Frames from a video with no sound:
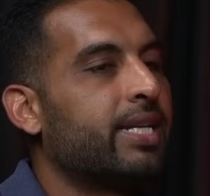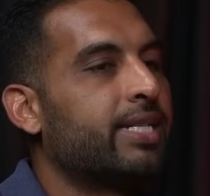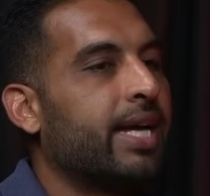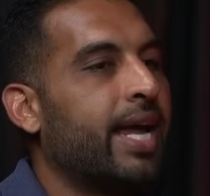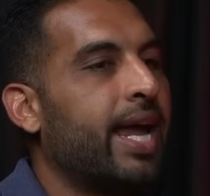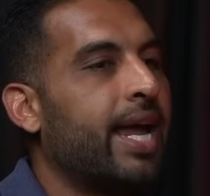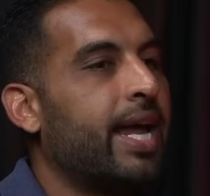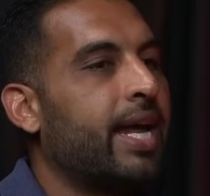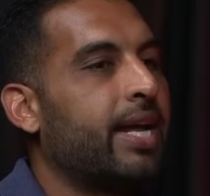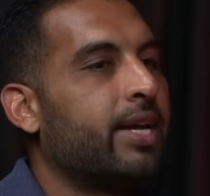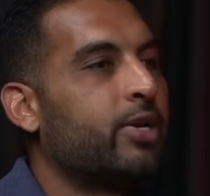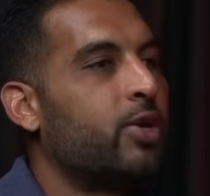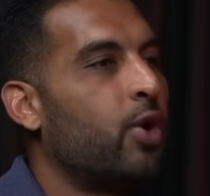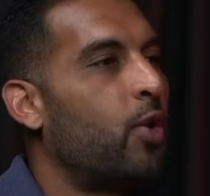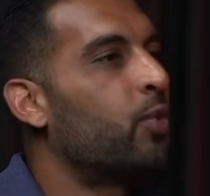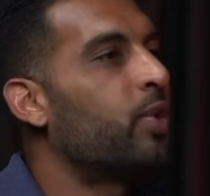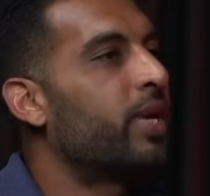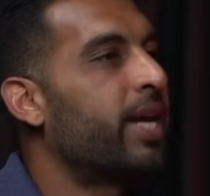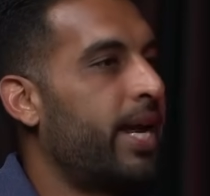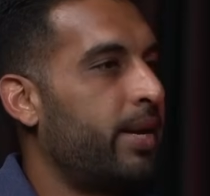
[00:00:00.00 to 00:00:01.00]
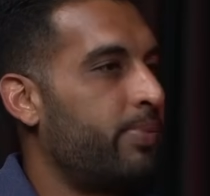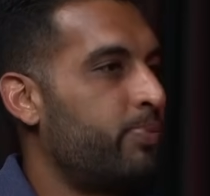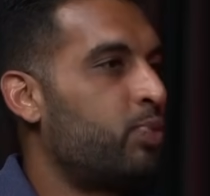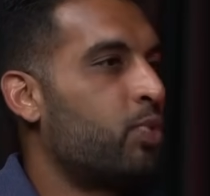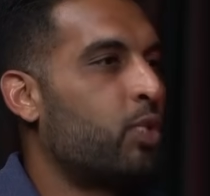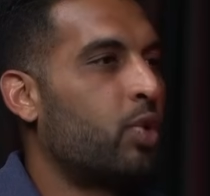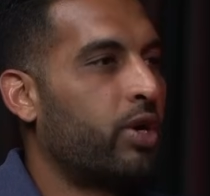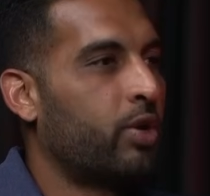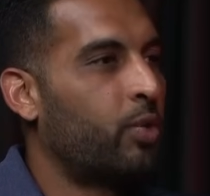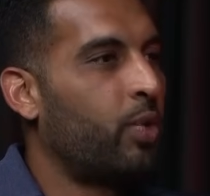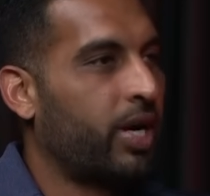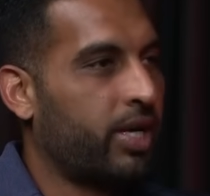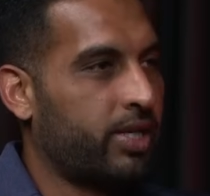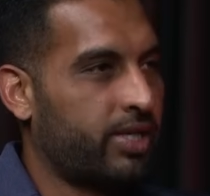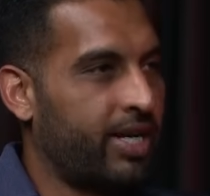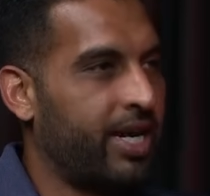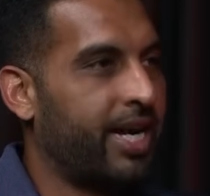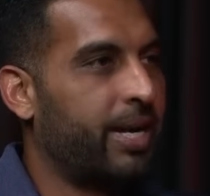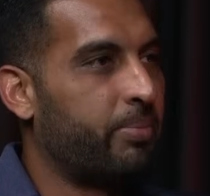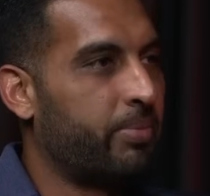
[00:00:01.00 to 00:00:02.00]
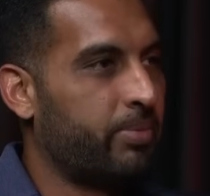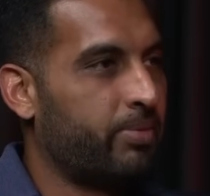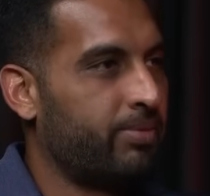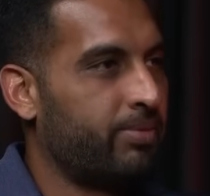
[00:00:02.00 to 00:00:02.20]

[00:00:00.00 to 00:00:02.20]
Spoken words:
It's a don't get poor quick scheme.